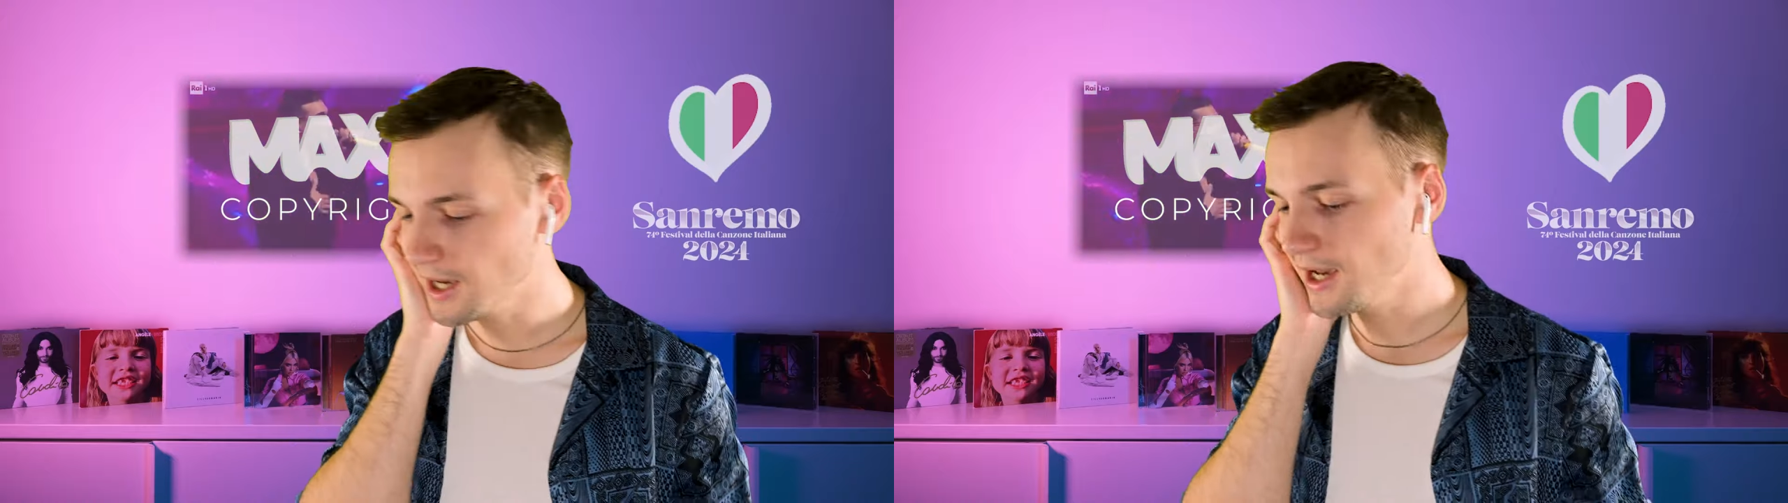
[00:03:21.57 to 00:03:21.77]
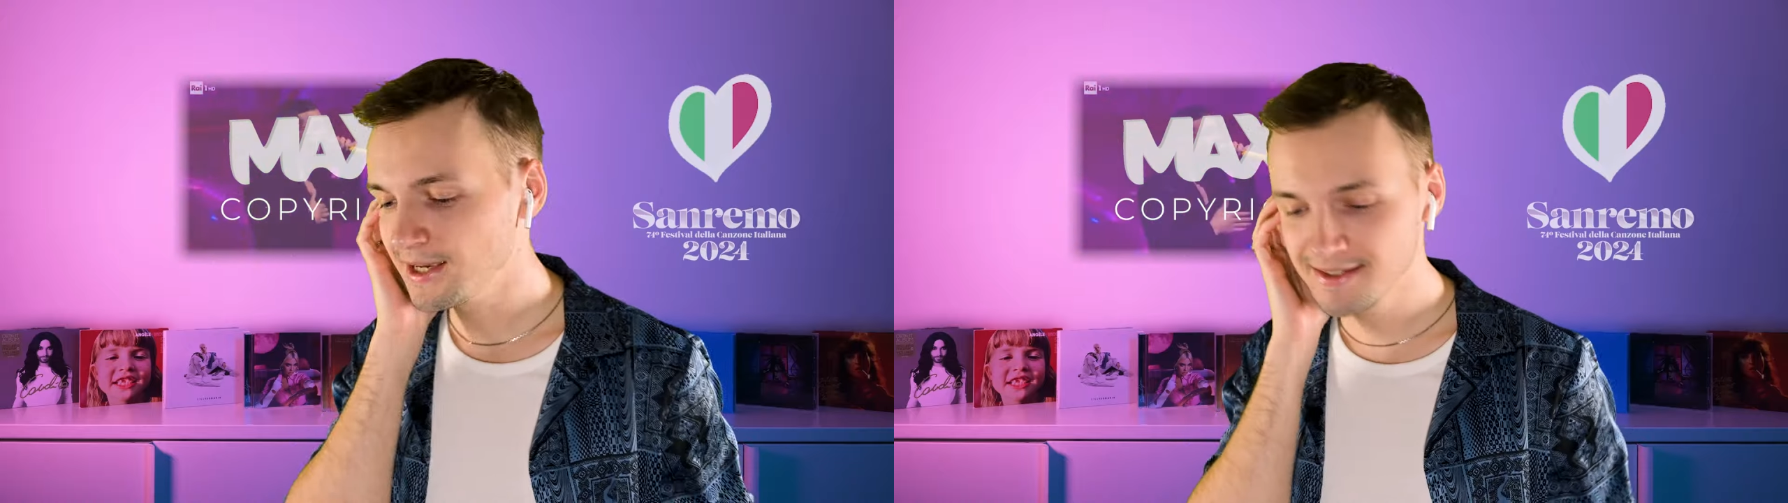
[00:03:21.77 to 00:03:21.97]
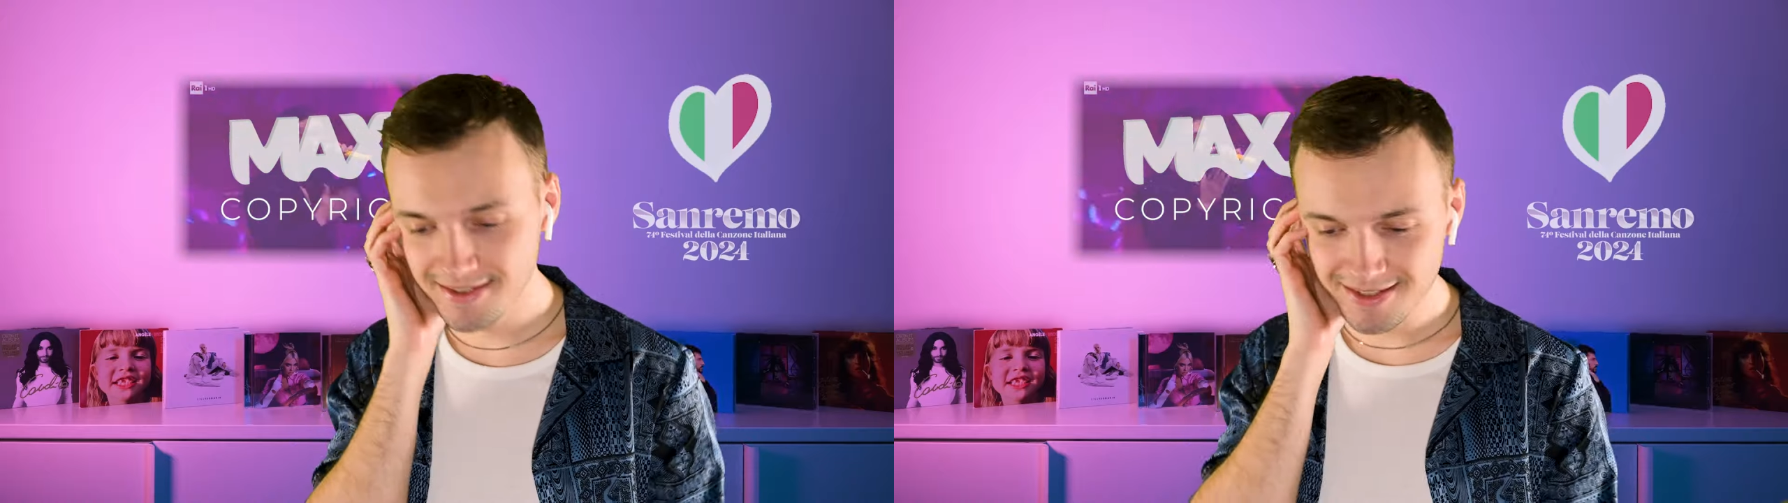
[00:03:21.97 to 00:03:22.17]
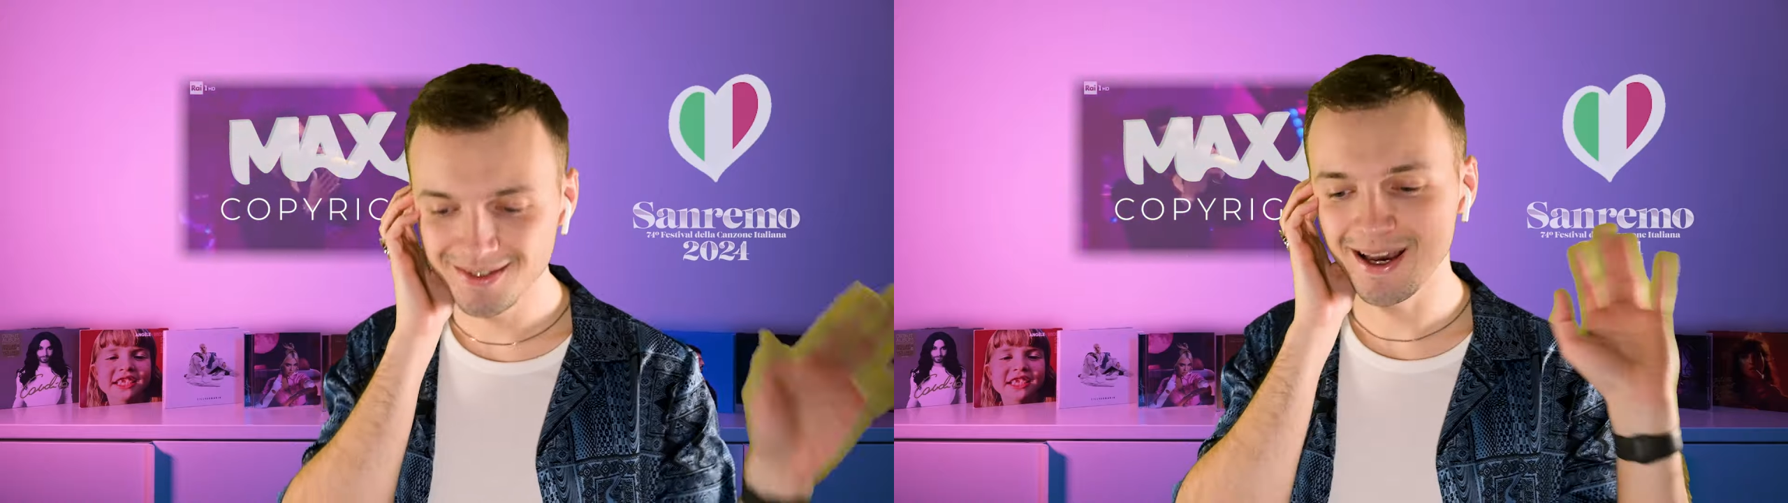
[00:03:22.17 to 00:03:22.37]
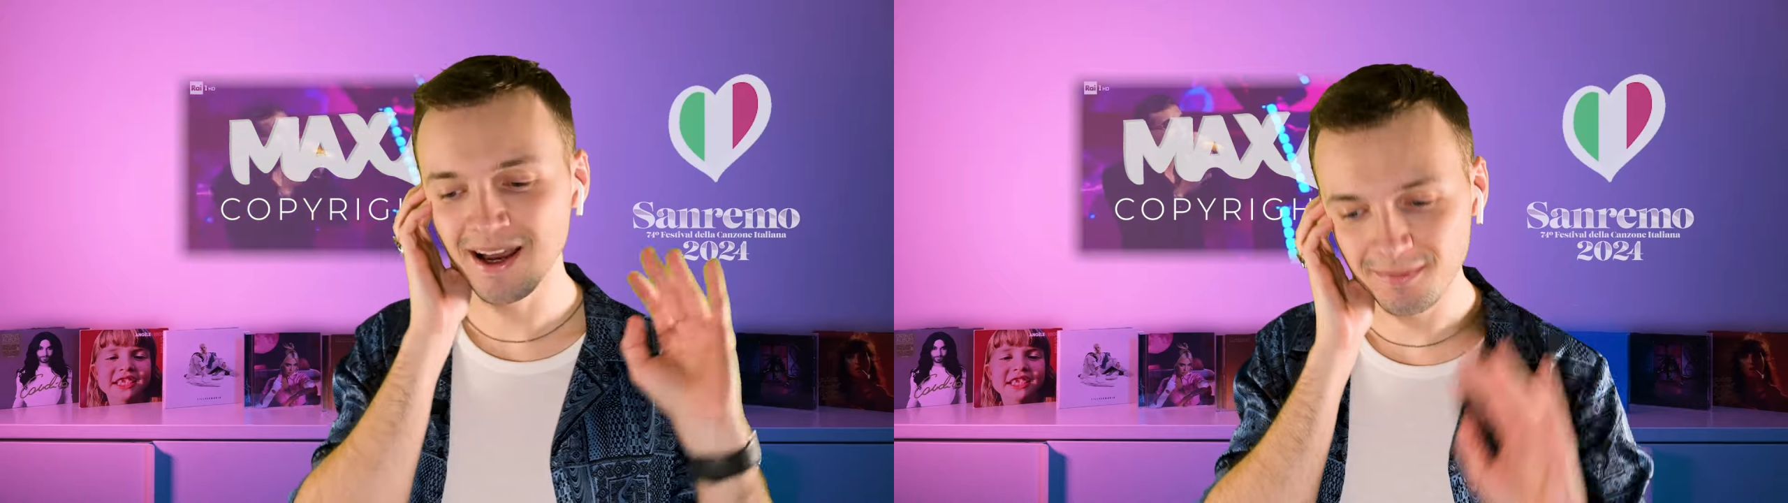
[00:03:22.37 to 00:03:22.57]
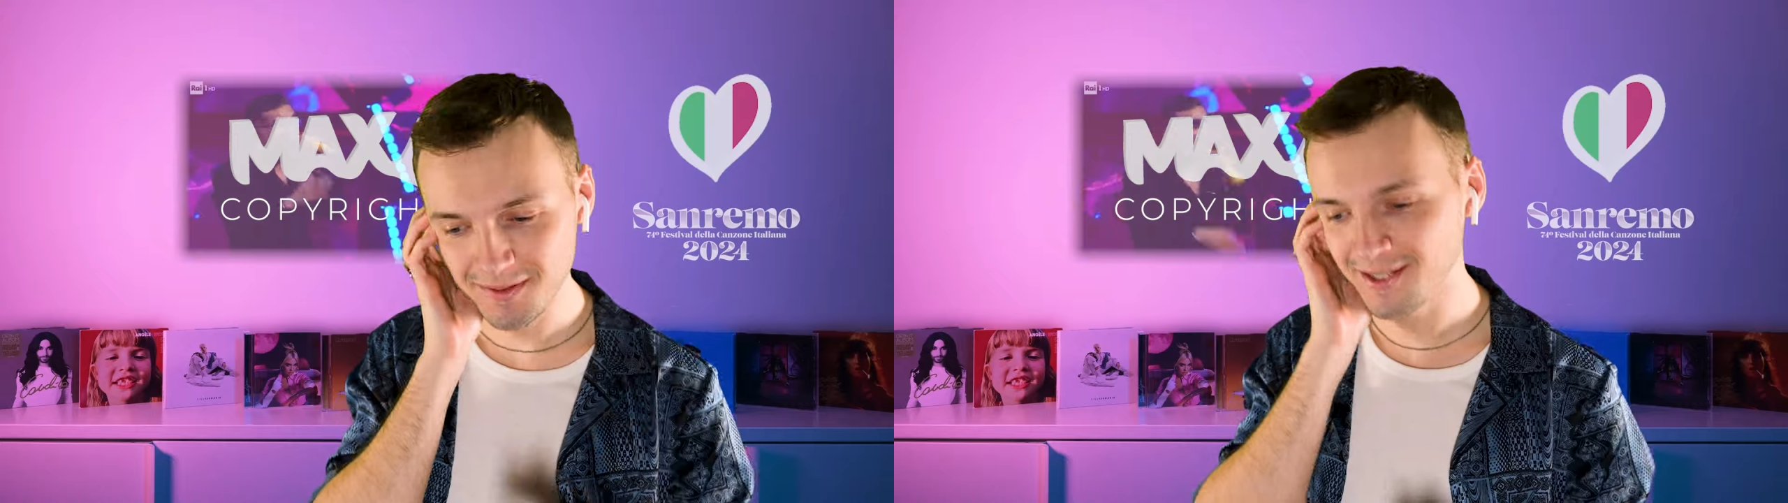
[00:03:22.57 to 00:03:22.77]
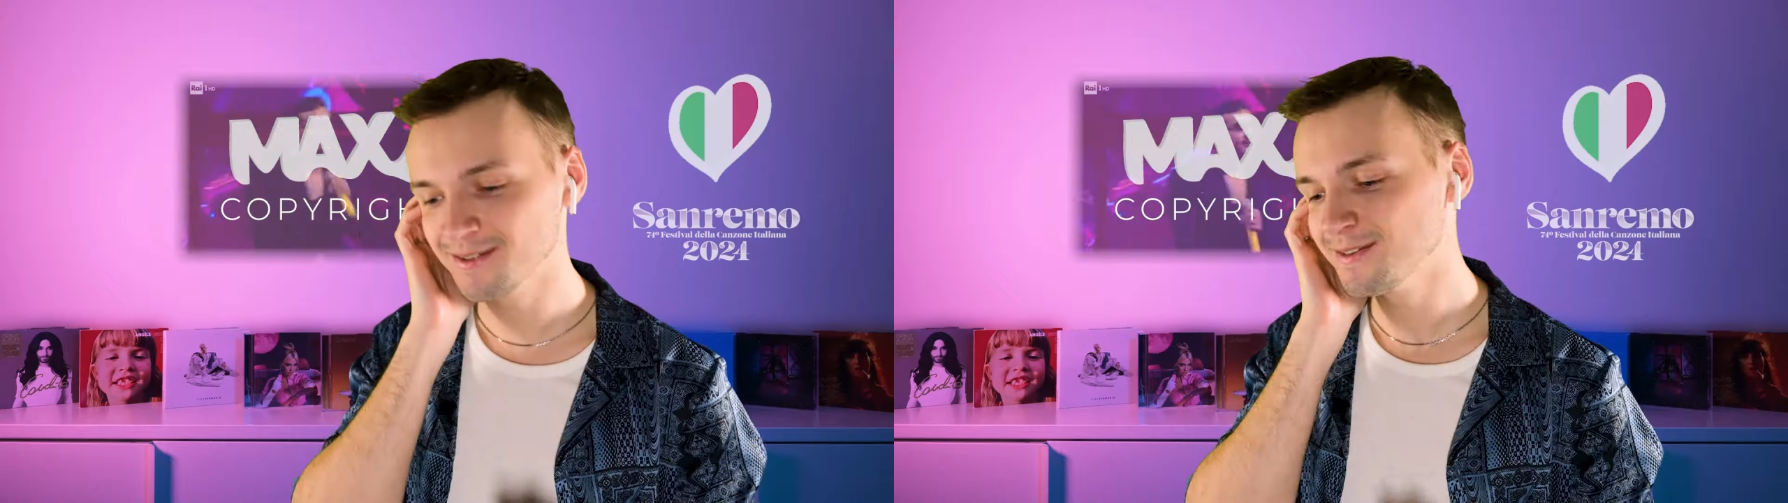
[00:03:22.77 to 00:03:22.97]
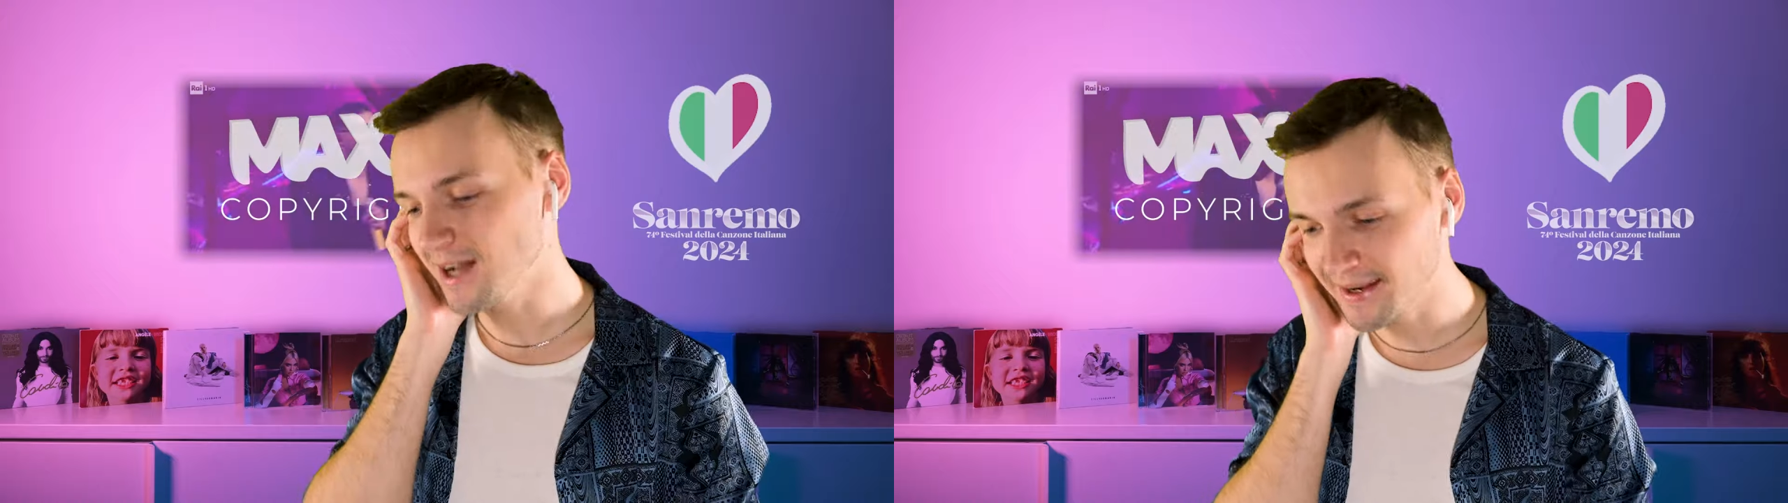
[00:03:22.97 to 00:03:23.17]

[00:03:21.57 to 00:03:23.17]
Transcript: I see the hype now,